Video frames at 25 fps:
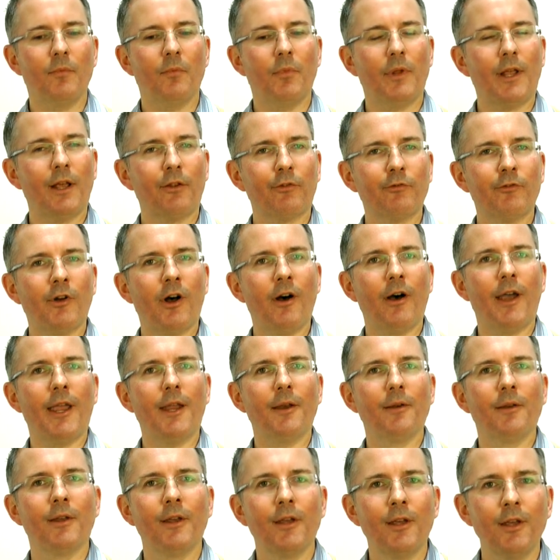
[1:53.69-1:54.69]
But that's
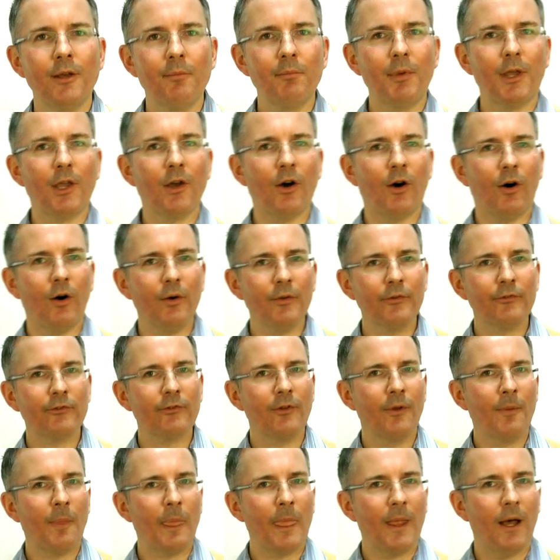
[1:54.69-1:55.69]
fine,
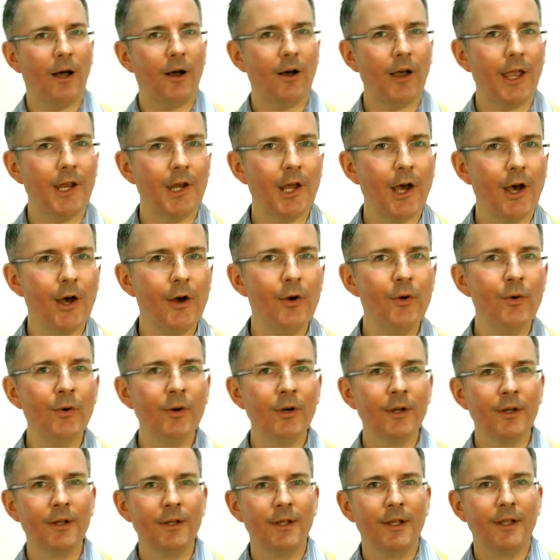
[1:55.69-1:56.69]
because I
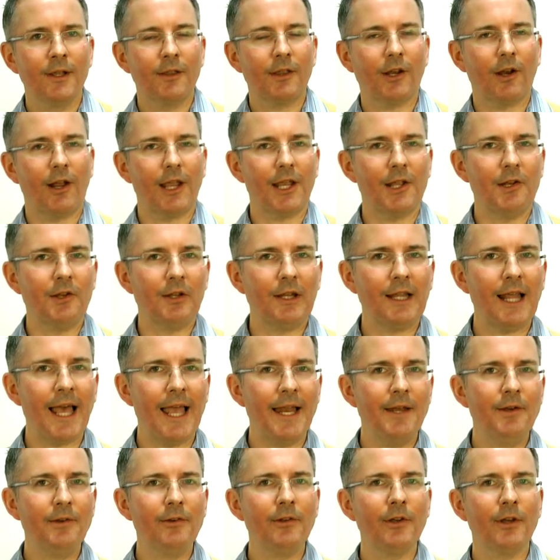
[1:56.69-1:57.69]
know that I can
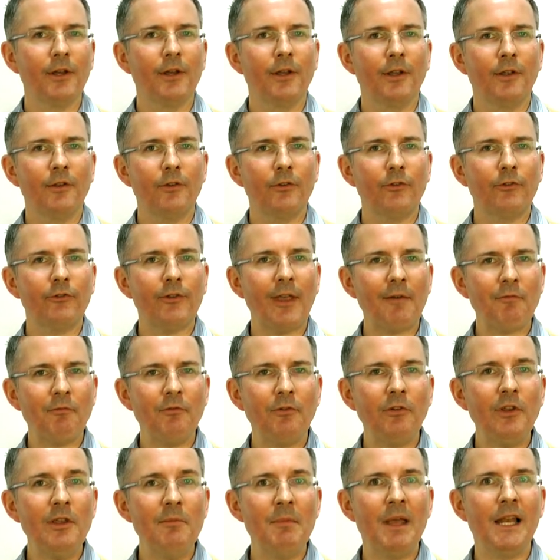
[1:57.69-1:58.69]
lend
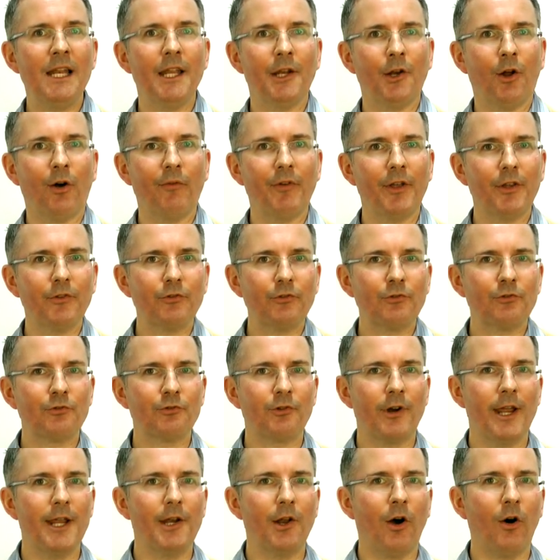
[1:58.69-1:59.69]
70 million of it
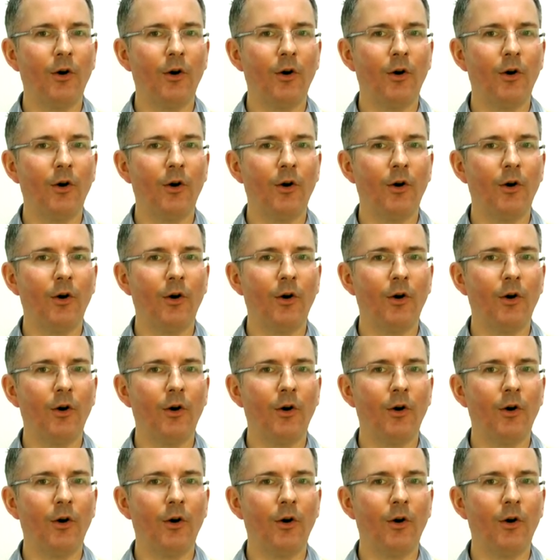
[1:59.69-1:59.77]
straight